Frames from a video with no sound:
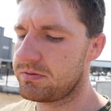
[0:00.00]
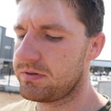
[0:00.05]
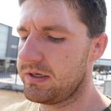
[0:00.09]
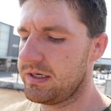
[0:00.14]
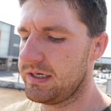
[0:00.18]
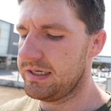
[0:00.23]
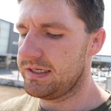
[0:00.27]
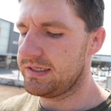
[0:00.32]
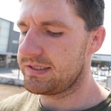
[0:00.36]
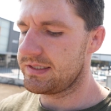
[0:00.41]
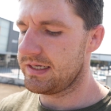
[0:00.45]

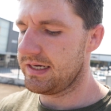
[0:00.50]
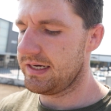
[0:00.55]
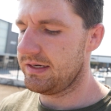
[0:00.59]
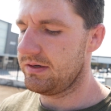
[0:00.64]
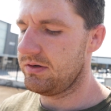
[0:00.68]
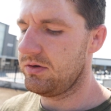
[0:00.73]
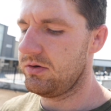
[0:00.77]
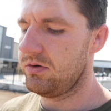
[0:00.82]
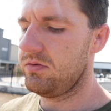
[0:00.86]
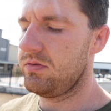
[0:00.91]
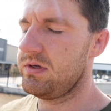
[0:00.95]
place and
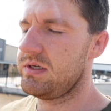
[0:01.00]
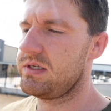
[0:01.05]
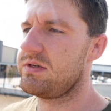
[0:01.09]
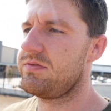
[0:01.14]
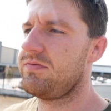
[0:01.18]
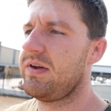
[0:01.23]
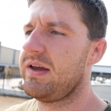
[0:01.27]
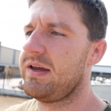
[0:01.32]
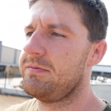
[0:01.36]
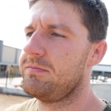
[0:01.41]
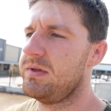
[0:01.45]
who this
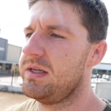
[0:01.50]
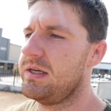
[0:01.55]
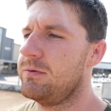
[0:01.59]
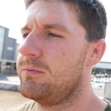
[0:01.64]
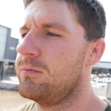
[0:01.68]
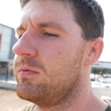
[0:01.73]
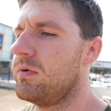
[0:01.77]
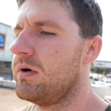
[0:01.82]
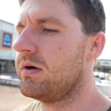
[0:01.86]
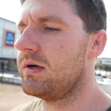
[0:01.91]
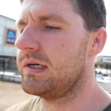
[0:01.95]
family
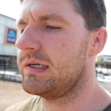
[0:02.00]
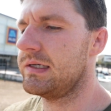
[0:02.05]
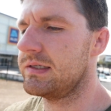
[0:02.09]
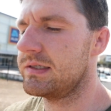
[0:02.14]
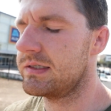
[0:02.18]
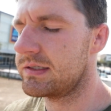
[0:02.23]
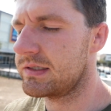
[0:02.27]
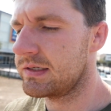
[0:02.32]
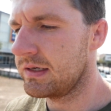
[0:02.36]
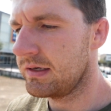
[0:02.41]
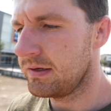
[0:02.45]

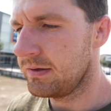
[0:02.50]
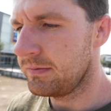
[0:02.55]
was.